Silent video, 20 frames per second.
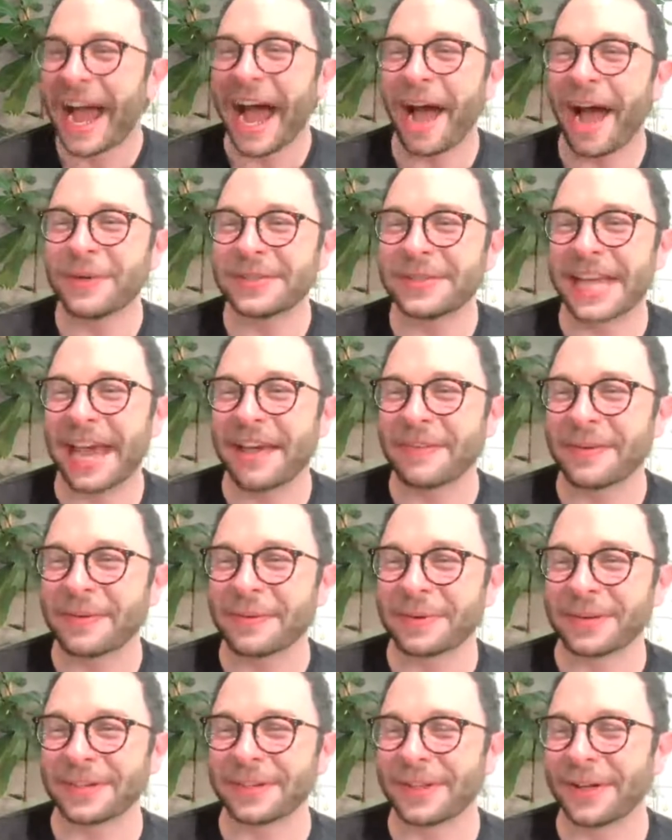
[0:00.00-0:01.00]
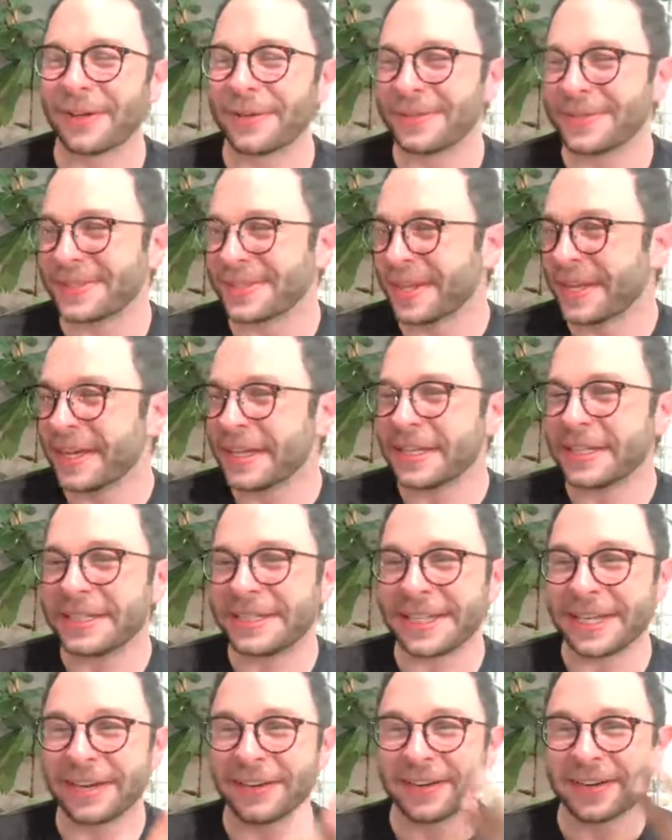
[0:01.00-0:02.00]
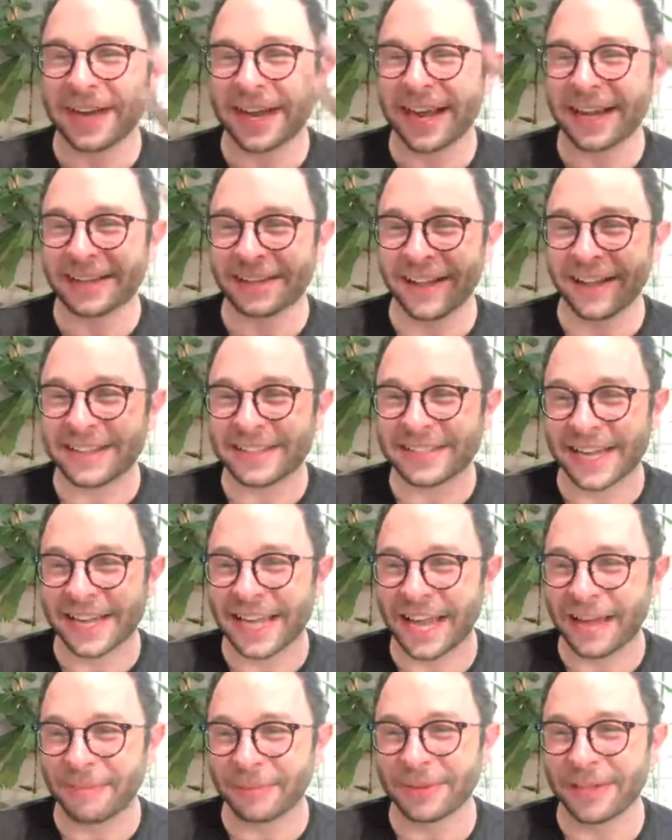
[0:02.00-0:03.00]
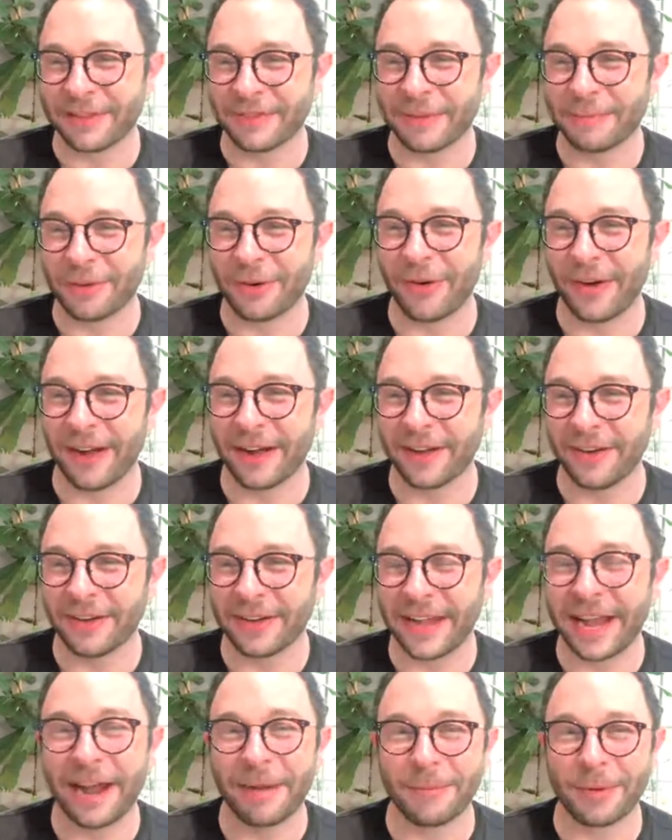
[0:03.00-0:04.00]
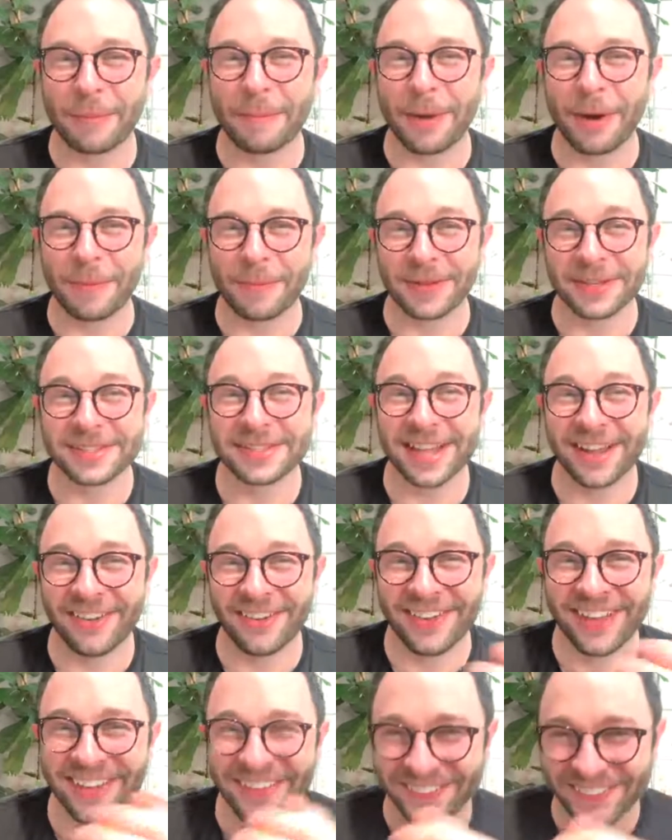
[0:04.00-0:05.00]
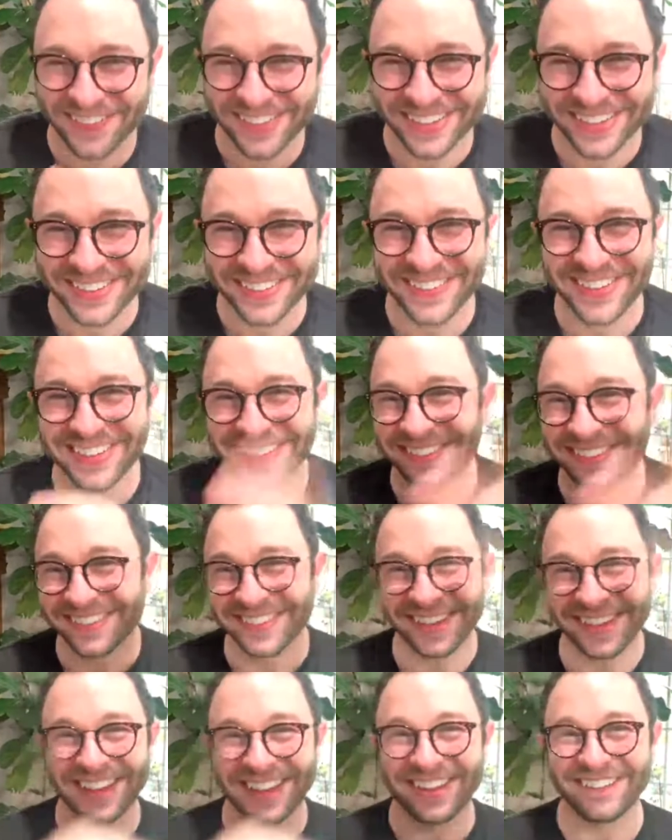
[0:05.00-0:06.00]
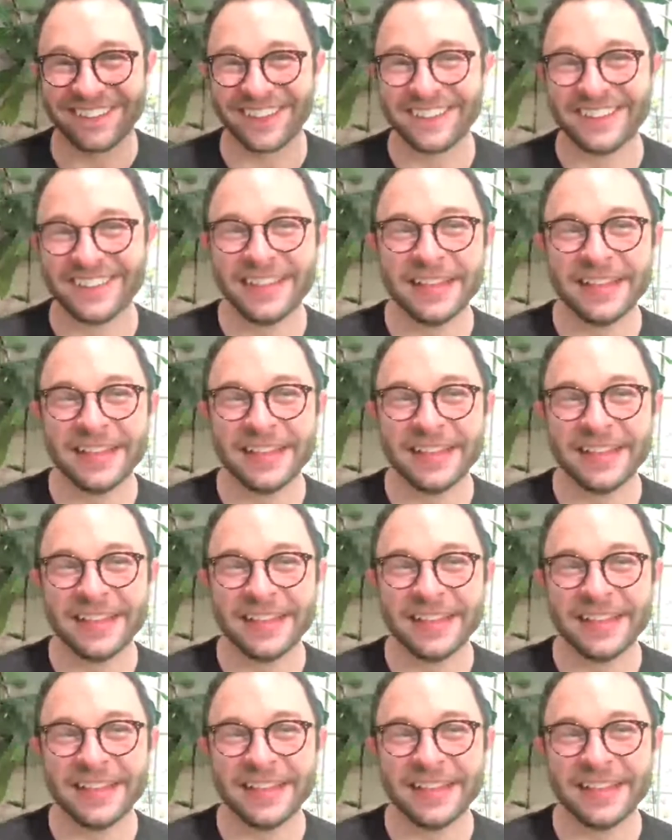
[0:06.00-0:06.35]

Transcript: I was having one of those deer in headlights. I can't believe I'm crying on camera moments. I really was. Anyway.